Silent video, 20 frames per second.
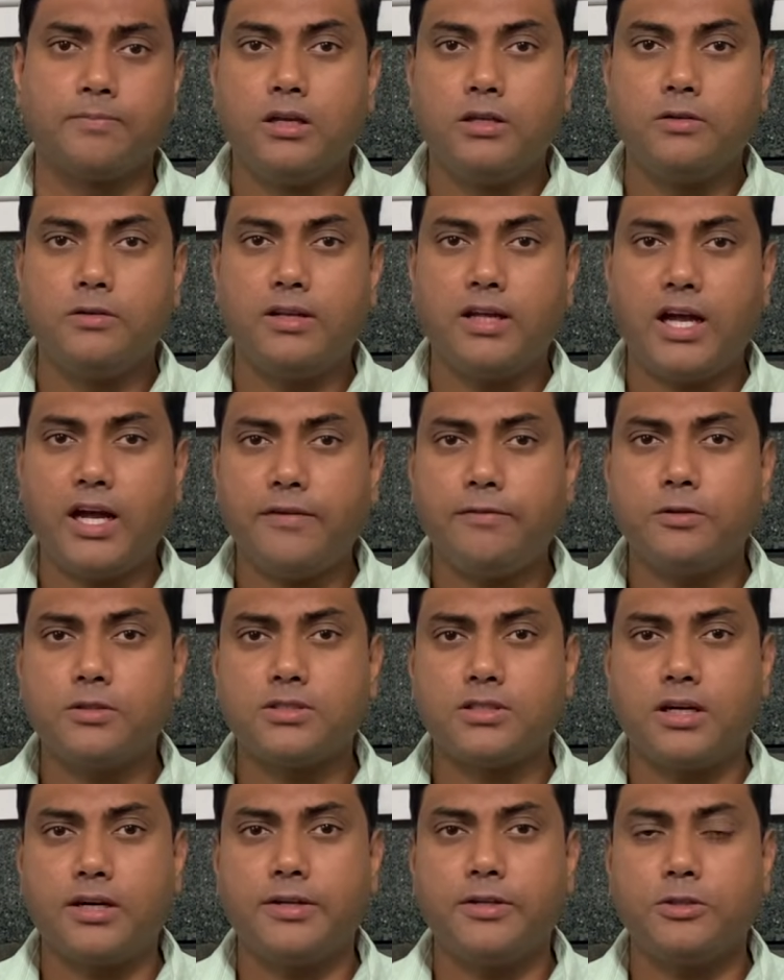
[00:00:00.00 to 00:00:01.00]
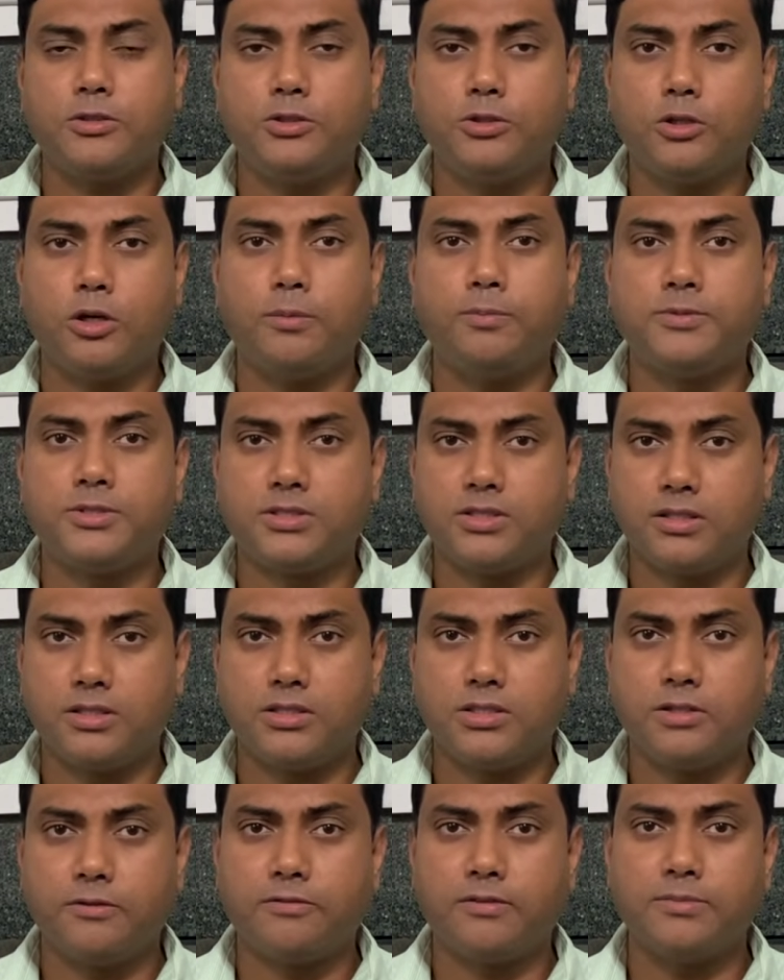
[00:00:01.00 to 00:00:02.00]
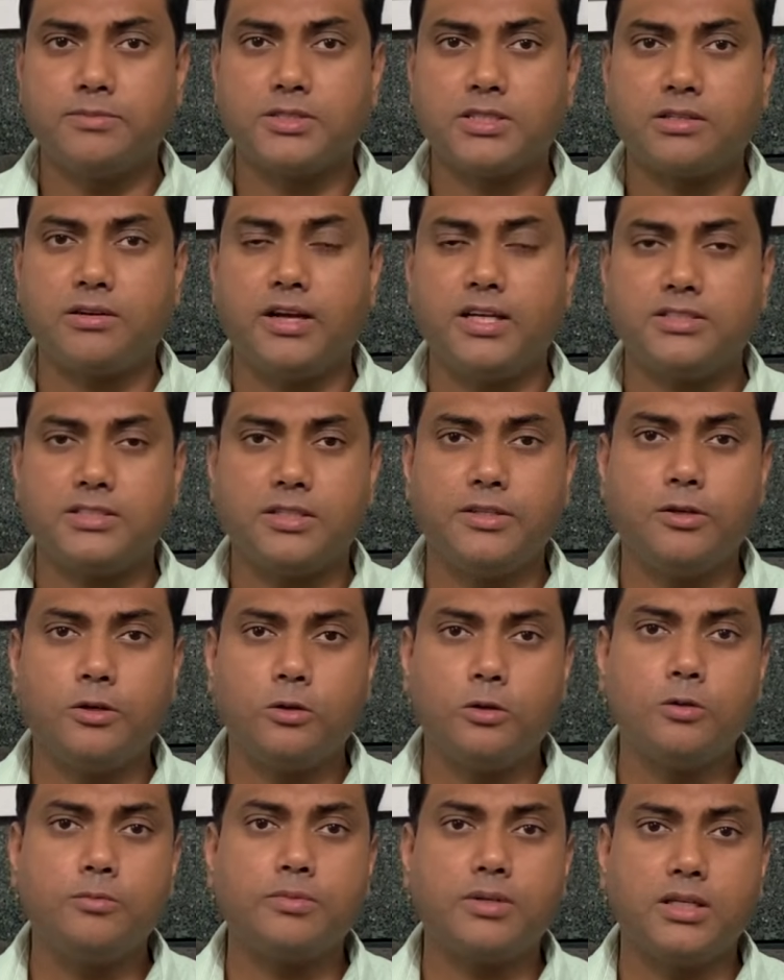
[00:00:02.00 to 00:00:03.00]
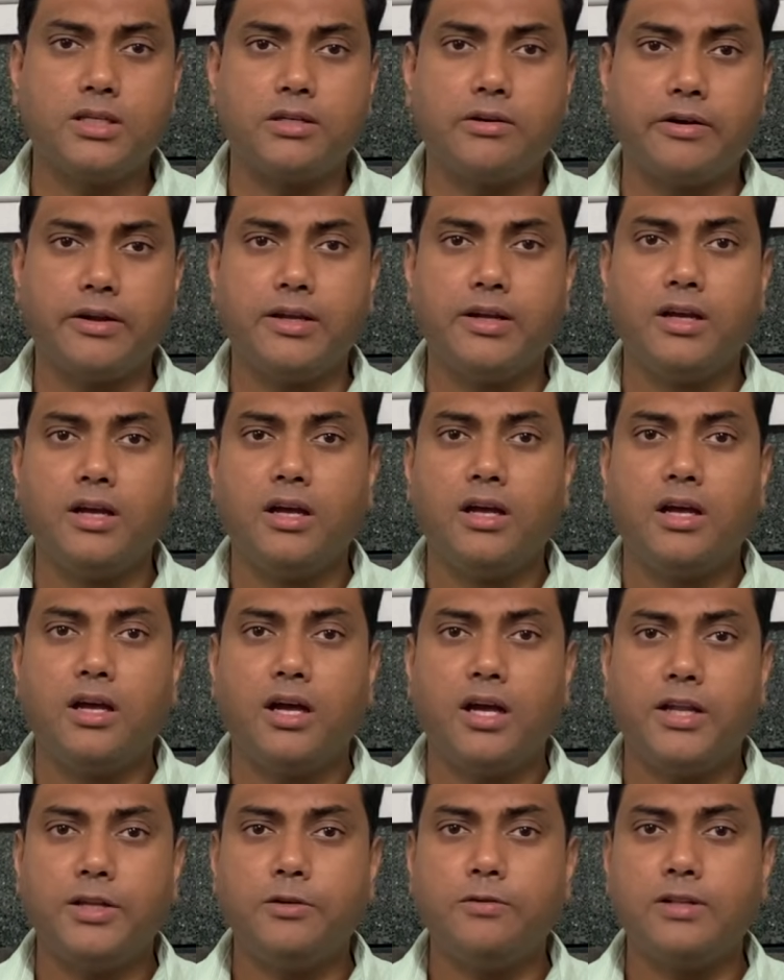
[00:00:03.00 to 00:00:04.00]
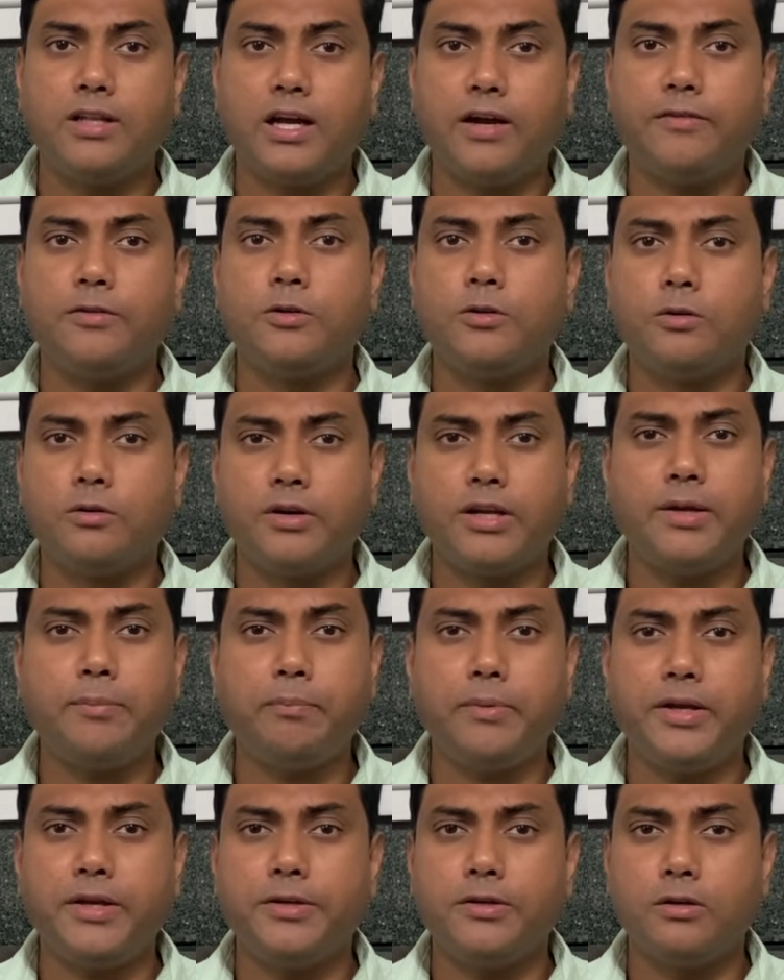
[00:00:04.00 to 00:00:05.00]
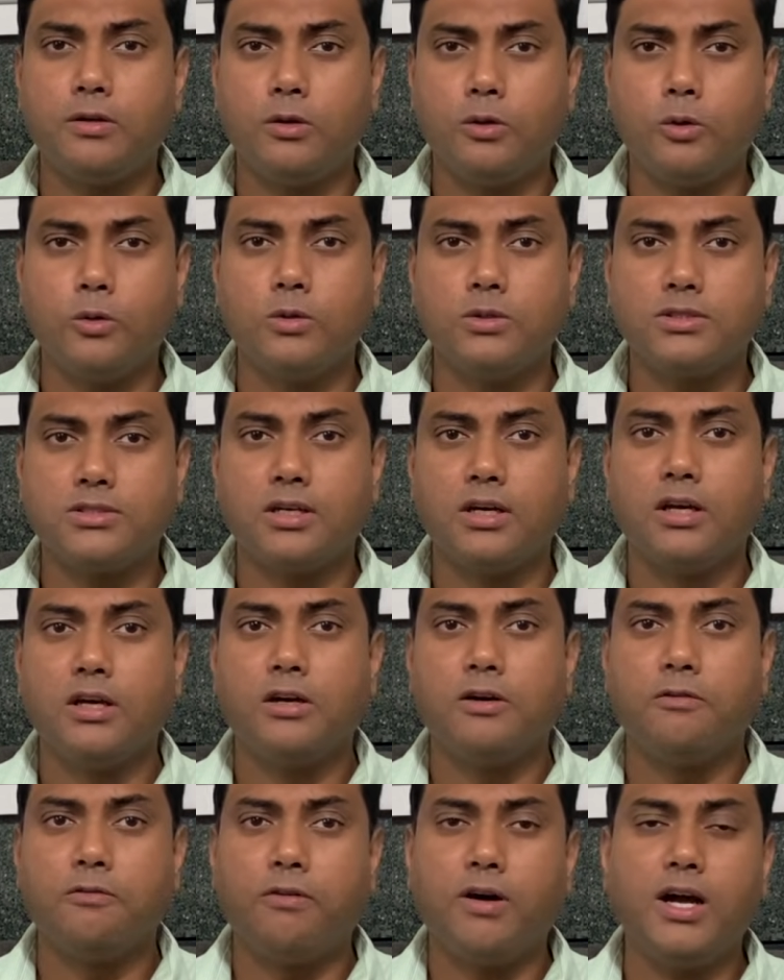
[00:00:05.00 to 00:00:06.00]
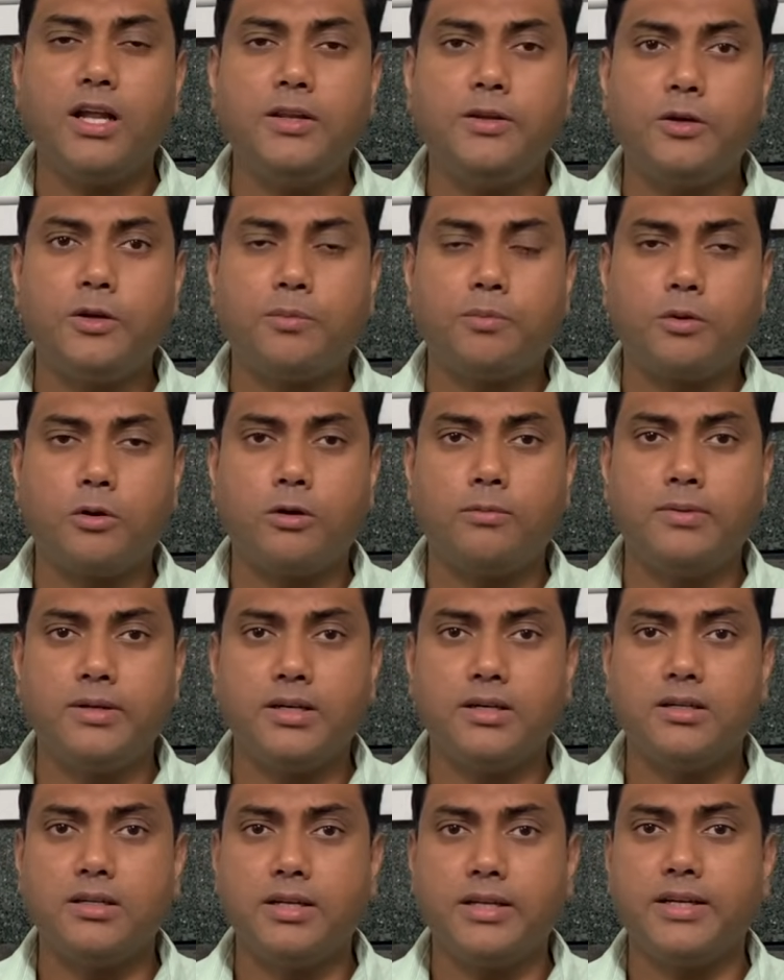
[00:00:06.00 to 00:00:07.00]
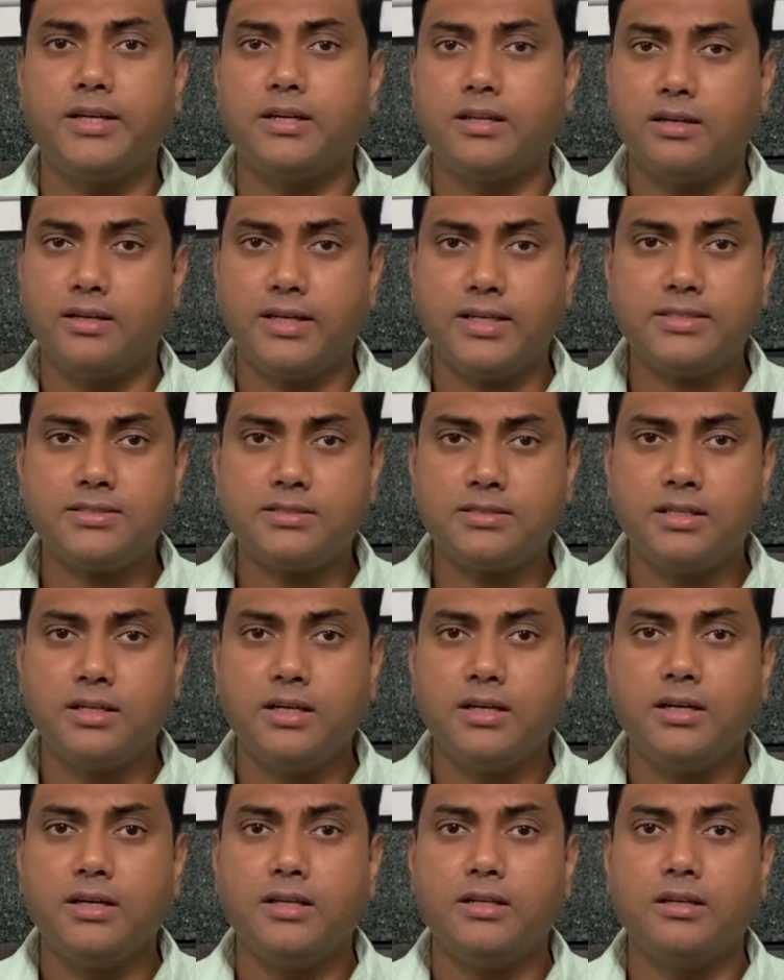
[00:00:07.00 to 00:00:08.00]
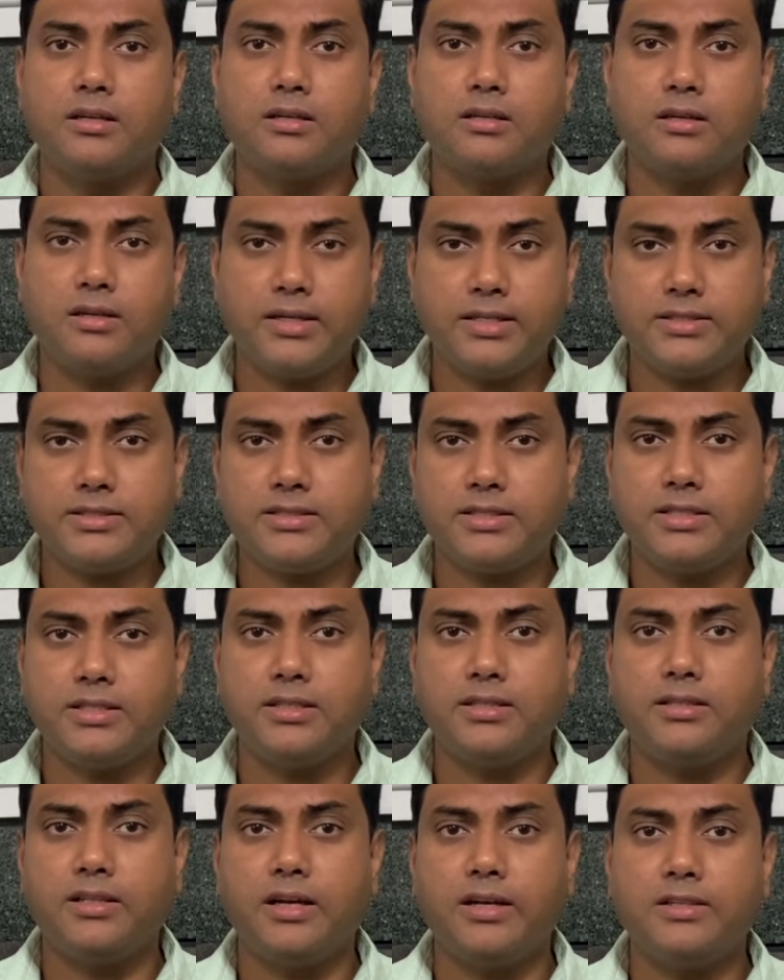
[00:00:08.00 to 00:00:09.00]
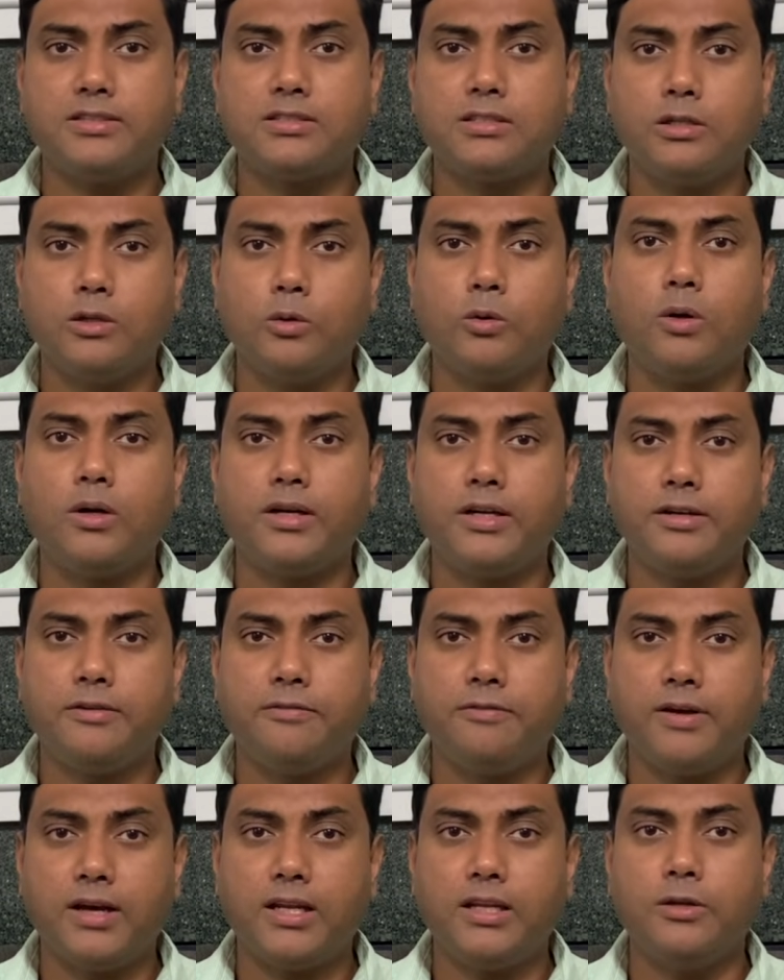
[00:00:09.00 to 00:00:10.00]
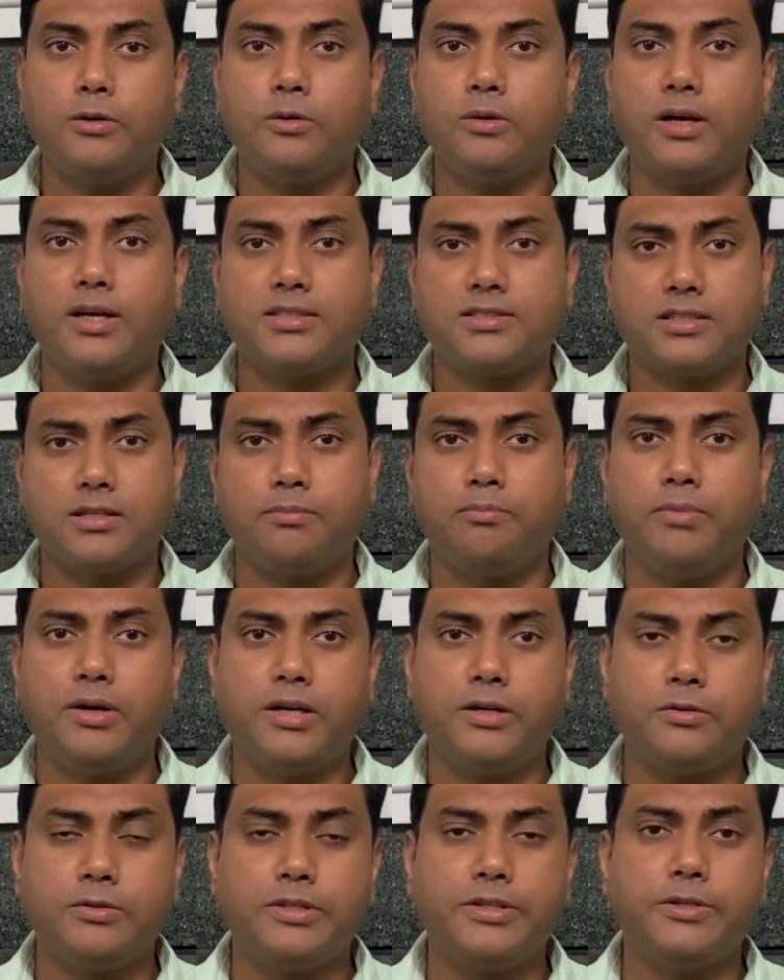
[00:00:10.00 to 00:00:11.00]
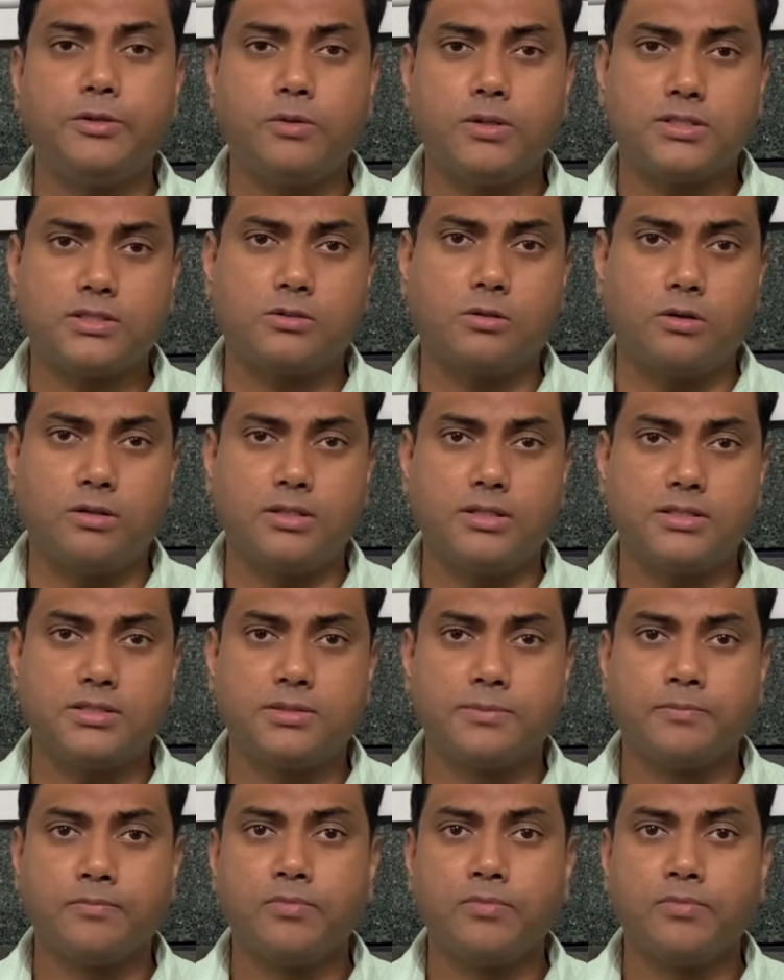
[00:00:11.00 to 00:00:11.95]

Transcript: You'll have to start your job search from scratch in your home country and you will have to repay your loans while you're probably earning less in a currency that is lower in value as compared to the US dollars.